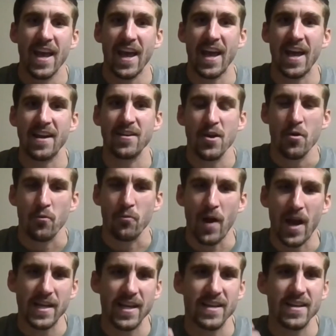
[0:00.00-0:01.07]
And
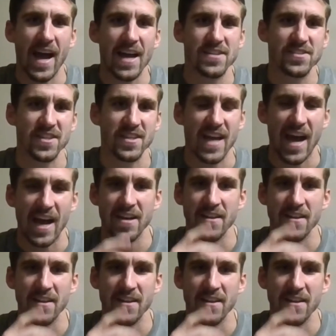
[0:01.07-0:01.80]
recognizing kind